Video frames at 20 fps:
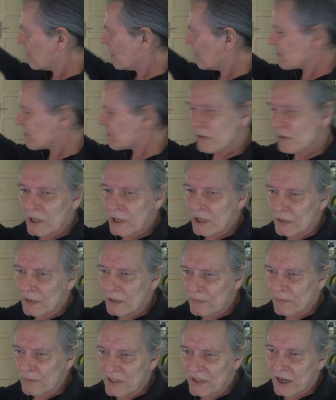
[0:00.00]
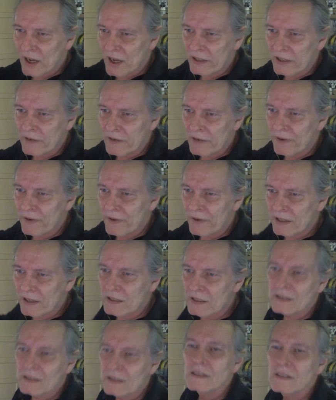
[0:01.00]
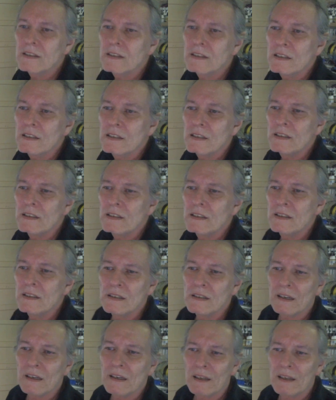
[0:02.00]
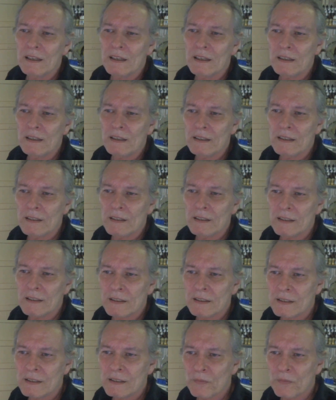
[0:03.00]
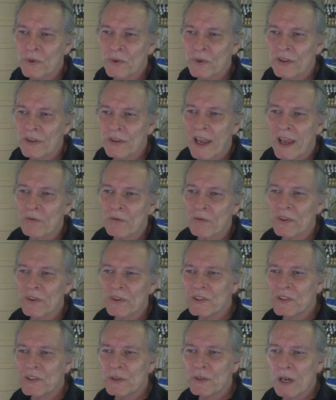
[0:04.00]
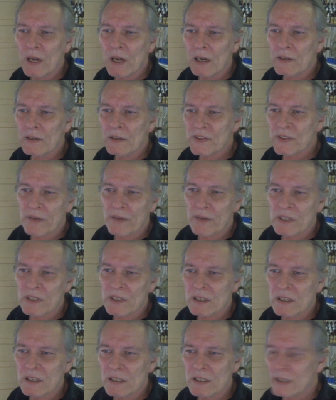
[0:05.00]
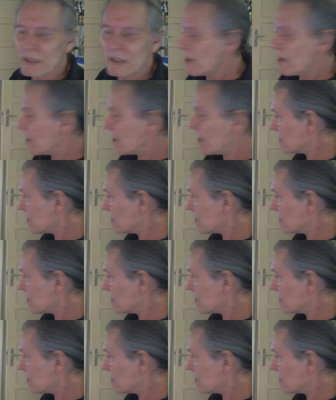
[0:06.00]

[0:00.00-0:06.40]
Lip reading: so-called metallic effect. I'm printing that with 217, and that